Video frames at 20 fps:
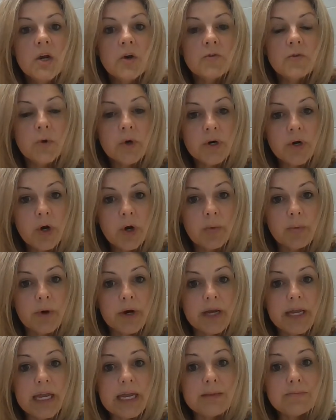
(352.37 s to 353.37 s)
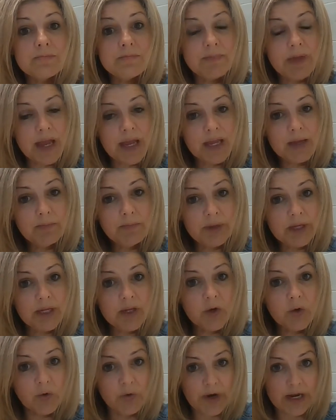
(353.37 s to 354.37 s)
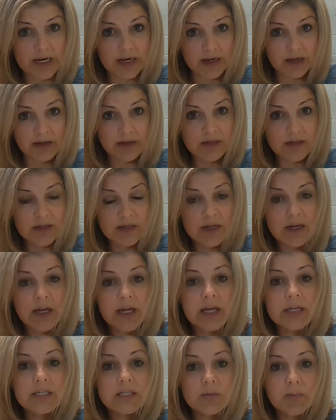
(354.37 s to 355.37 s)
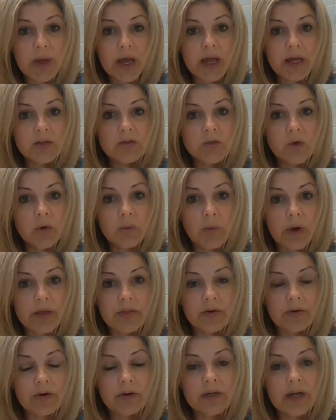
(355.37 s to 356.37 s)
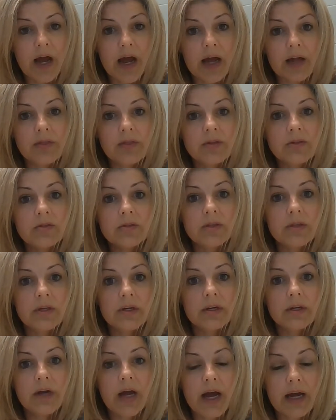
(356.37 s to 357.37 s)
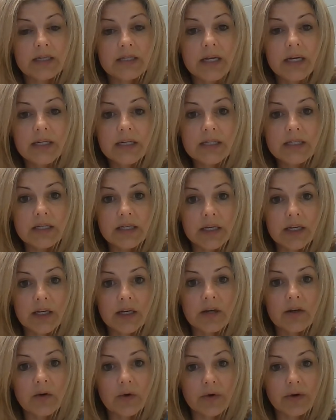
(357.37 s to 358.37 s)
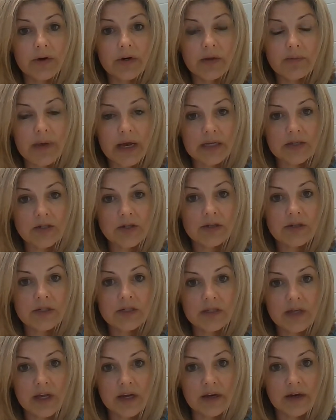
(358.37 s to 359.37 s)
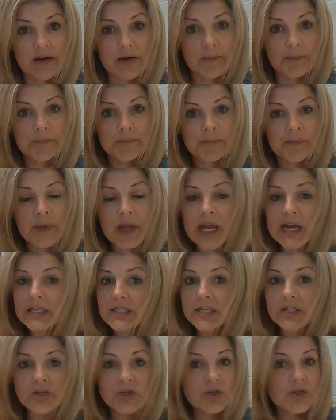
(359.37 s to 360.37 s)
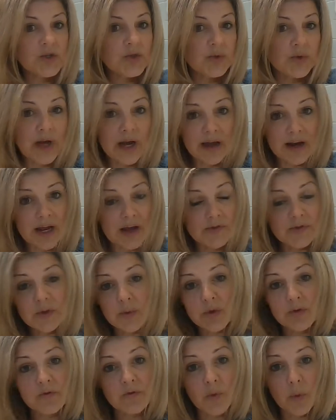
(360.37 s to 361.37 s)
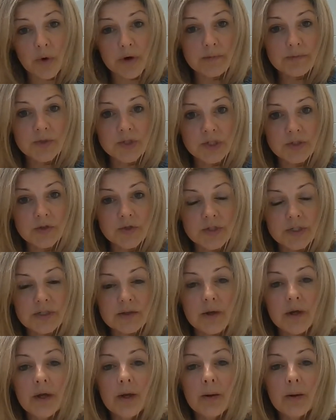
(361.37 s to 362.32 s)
For homework, it may be graded. It depends on whether or not the content is needed in order to master the skill. Teachers do not have to inform children